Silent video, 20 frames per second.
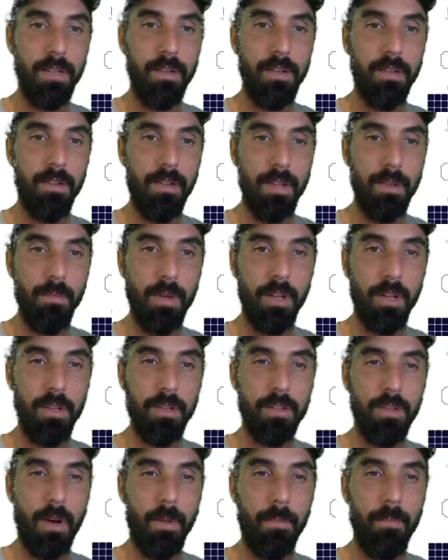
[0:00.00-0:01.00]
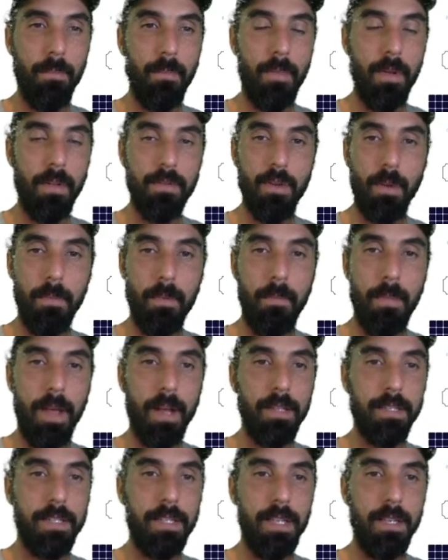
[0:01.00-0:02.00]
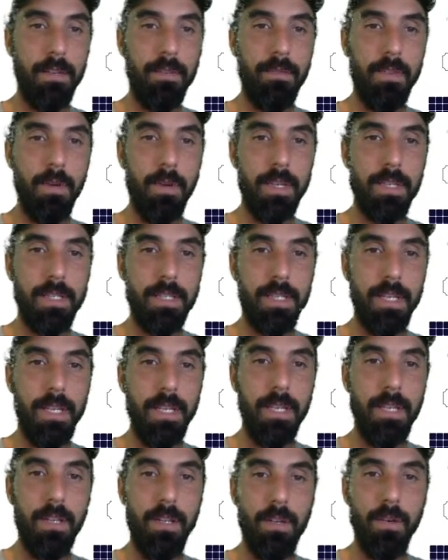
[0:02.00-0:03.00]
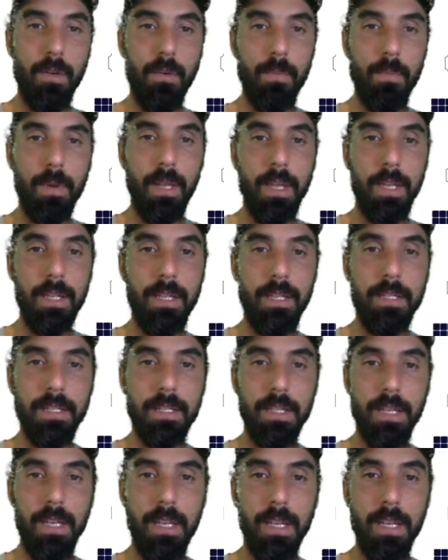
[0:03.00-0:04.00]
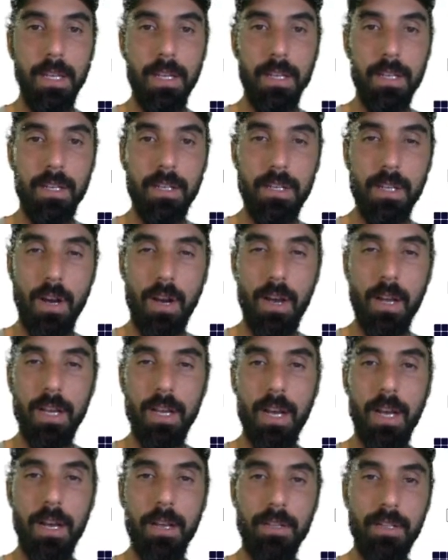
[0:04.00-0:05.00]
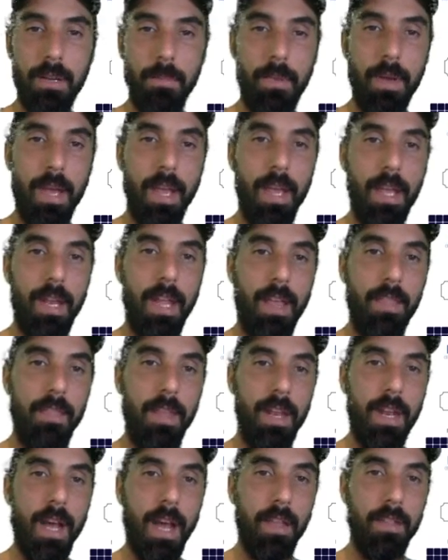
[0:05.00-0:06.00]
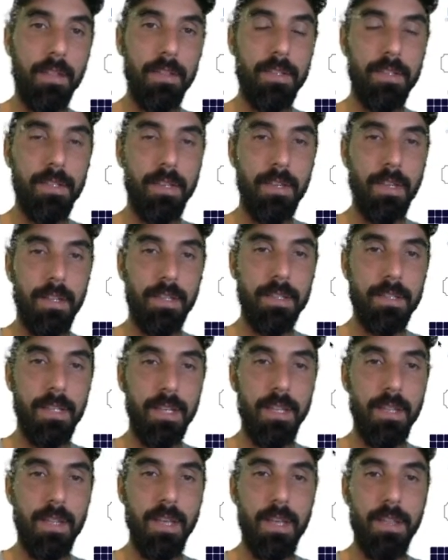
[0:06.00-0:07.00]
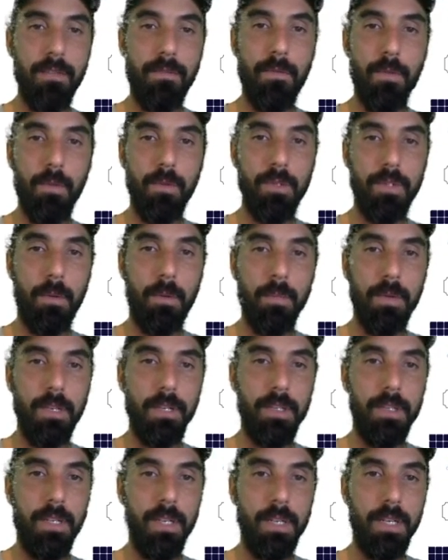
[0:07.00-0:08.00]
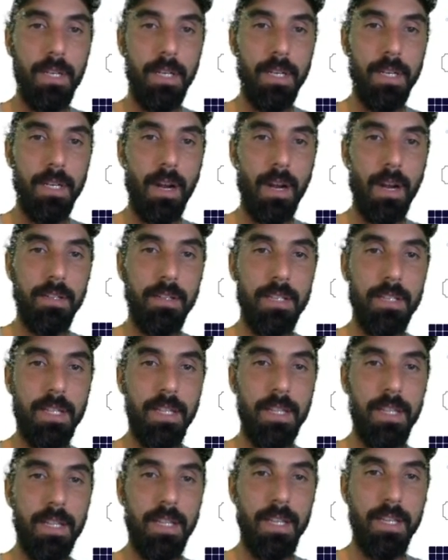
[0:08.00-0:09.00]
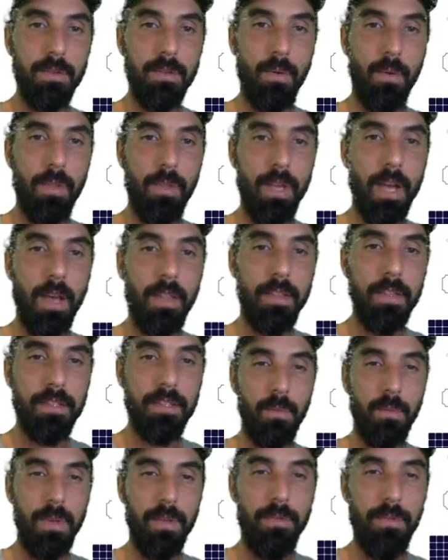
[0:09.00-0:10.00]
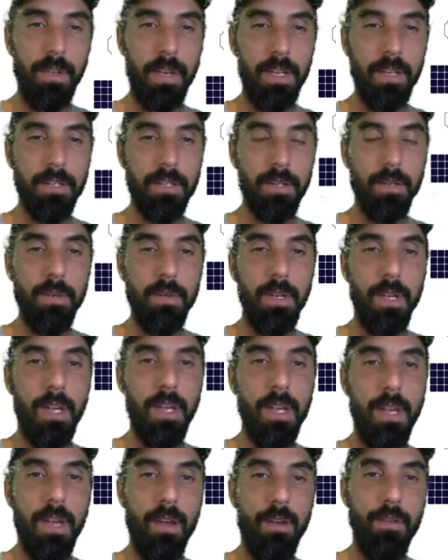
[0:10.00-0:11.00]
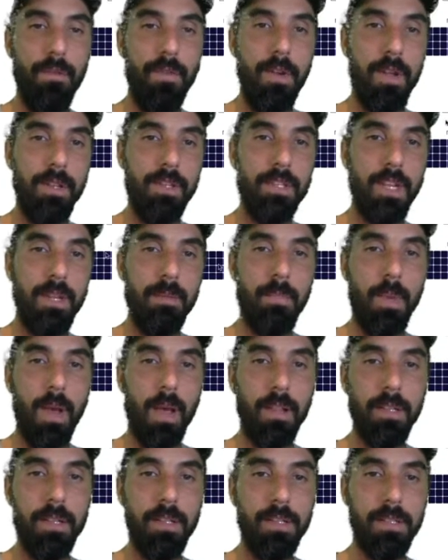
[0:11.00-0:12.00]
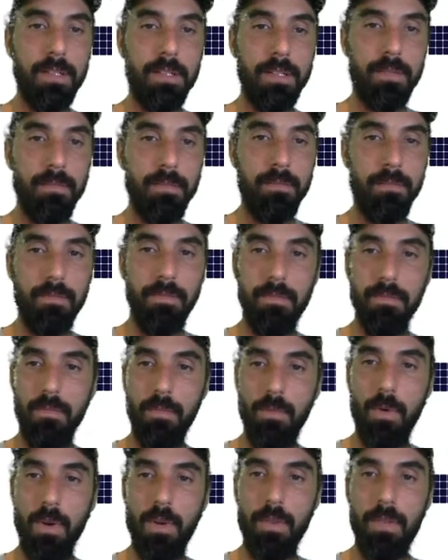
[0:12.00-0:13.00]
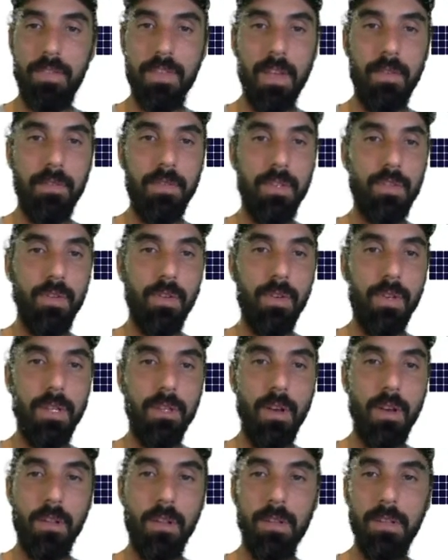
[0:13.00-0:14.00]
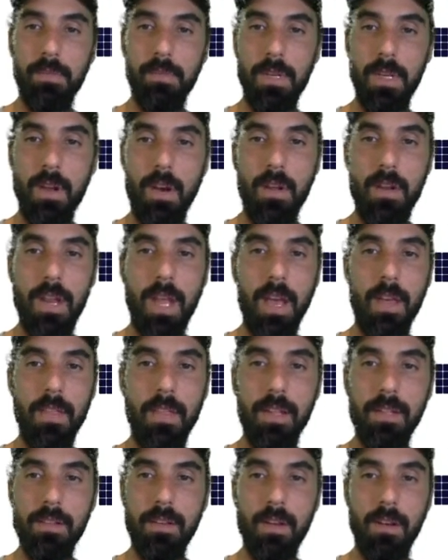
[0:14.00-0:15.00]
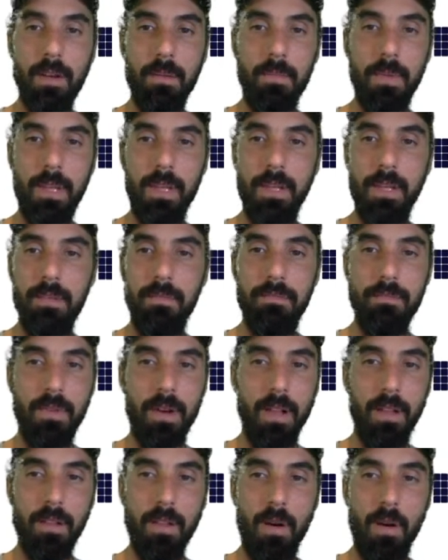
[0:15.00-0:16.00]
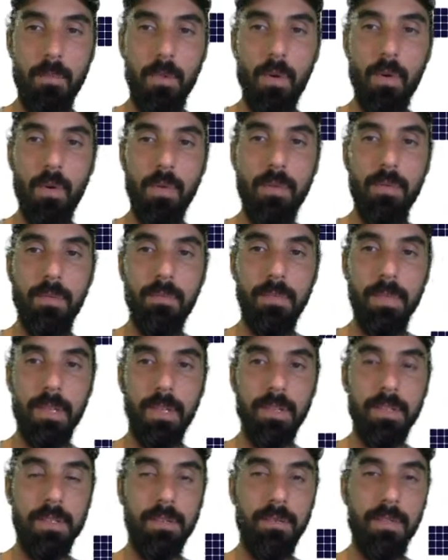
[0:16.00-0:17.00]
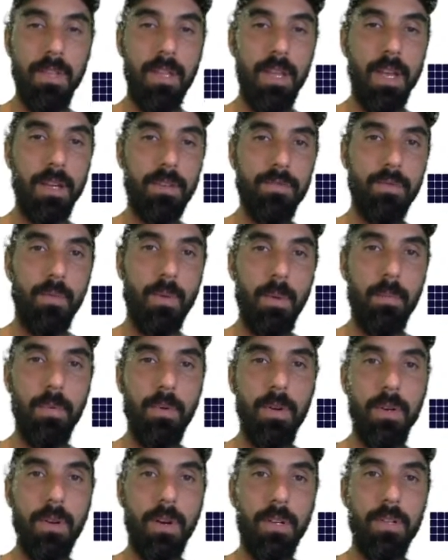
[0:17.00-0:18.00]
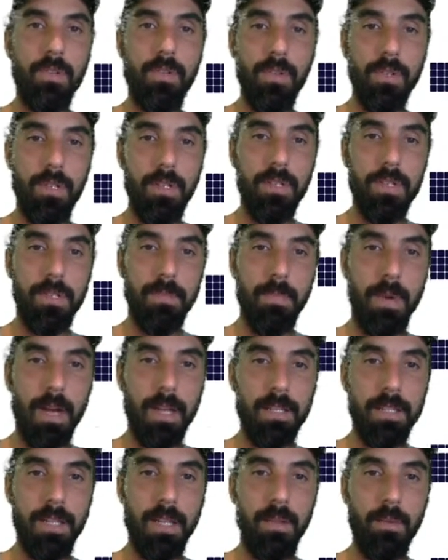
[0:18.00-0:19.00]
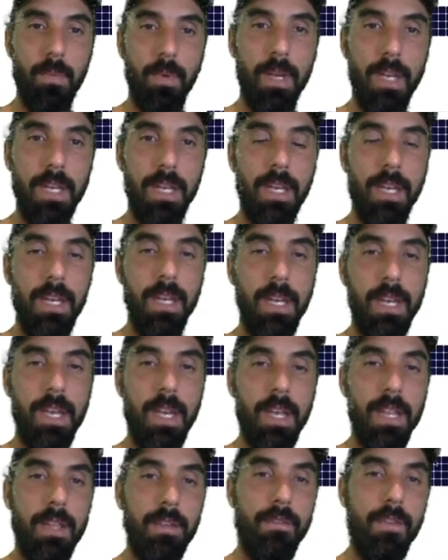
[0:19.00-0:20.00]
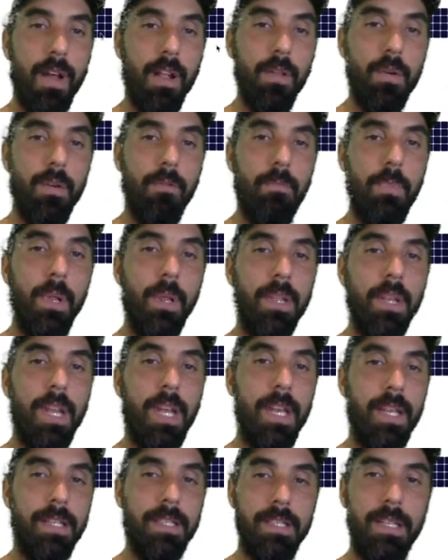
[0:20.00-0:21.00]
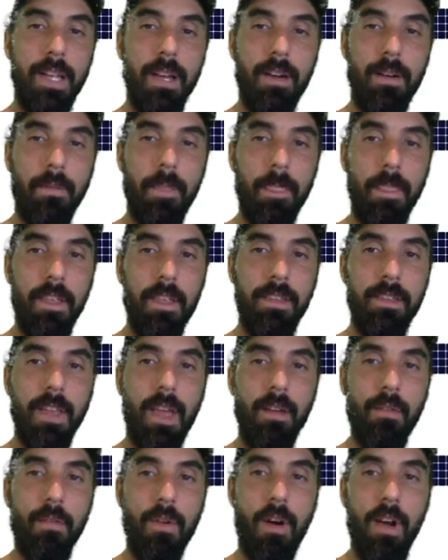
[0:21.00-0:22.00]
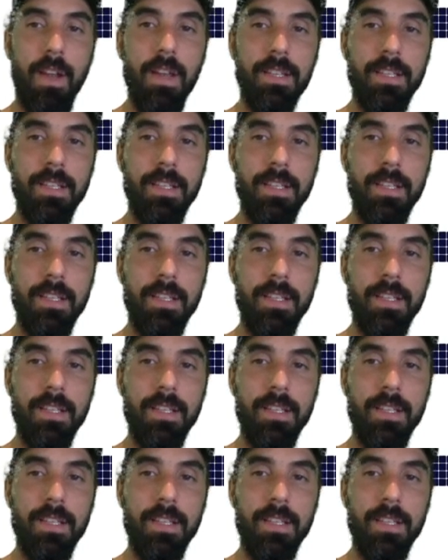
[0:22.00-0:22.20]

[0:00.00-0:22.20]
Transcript: And then we've got the top amounts here of USD, Europeans, China, Japan, and then others. So you can see they're the 4 dominant currencies, and then there's all the others fit into. Fed sheet balance worth $7 trillion. We know now that's going to be a lot more because of the extra 1.9 trillion just passed the other week. The value of billionaires. Now, is that right?